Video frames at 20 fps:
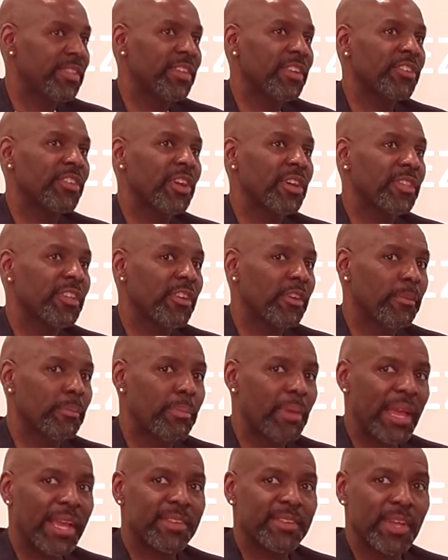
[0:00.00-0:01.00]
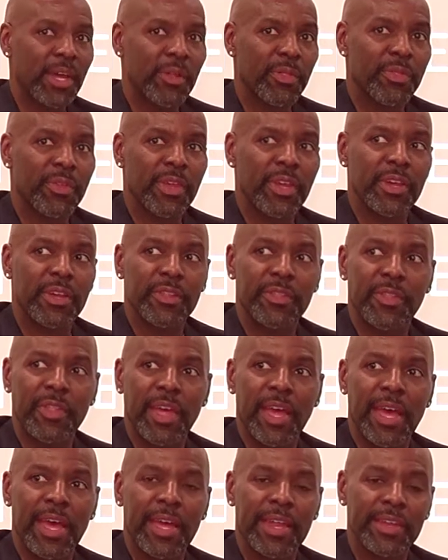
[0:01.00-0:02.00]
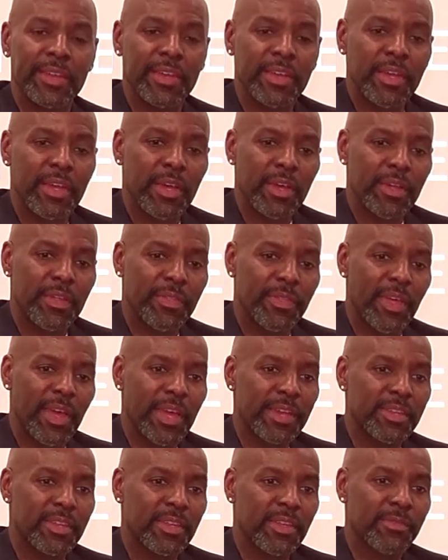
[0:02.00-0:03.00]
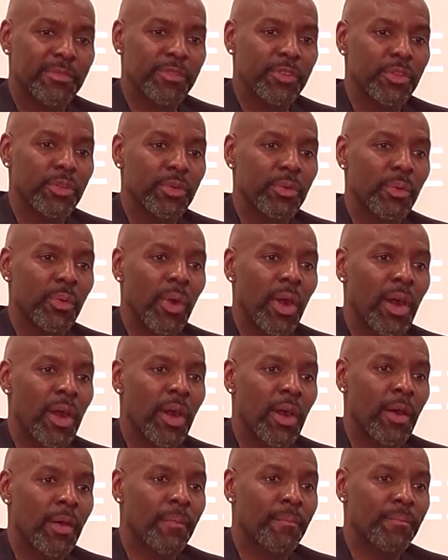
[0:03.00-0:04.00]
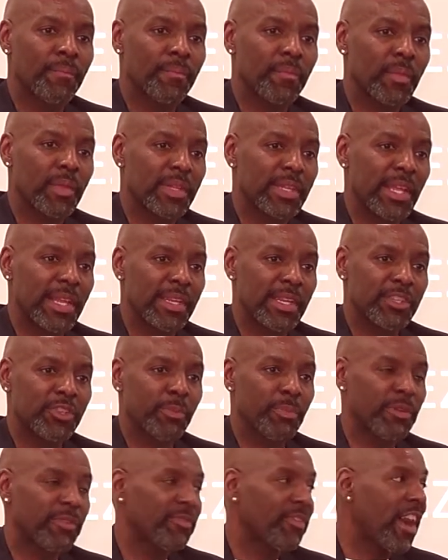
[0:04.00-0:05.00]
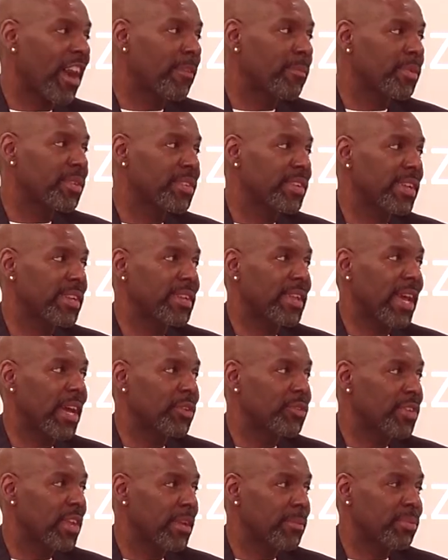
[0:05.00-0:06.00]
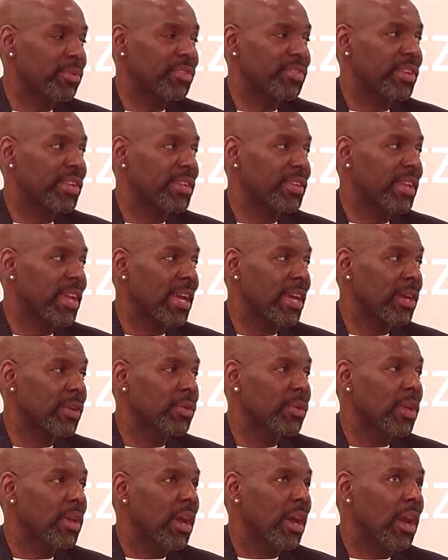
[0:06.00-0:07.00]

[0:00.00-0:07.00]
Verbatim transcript: There are banks out there that give you, that let you put 5% down, 10% down,